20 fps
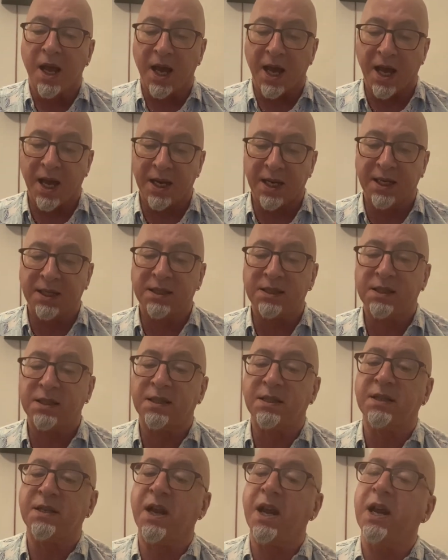and I
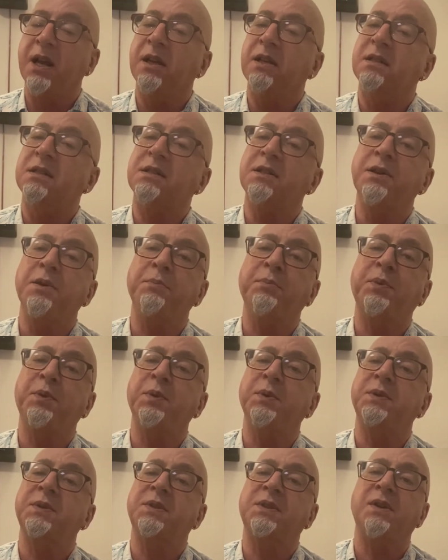sing a
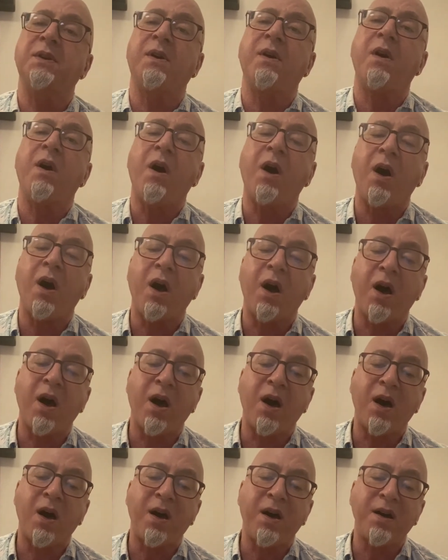simple
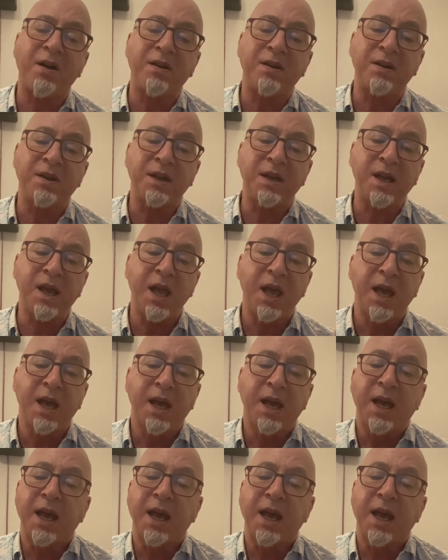song.